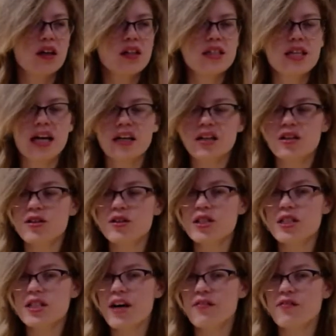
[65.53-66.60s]
technical
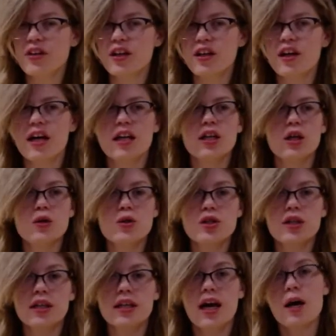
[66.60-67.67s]
stuff here, and he
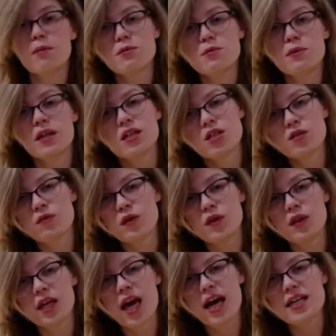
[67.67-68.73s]
usually helps me interview the
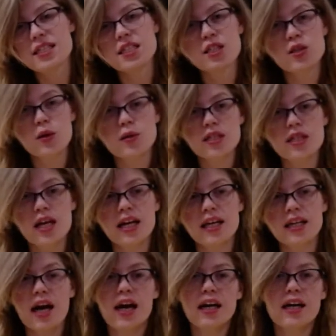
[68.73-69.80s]
guests. So
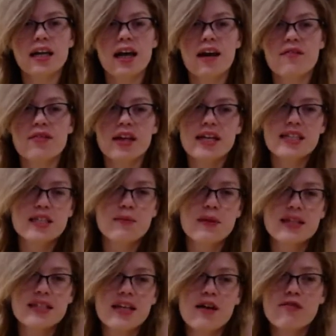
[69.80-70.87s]
tonight I have the guest to
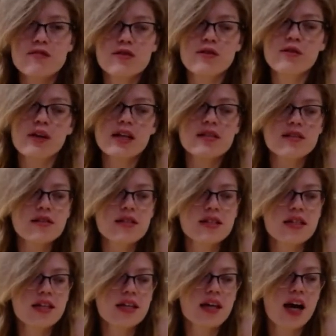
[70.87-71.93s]
myself, so you guys will
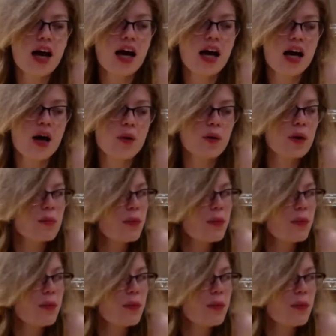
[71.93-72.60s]
see what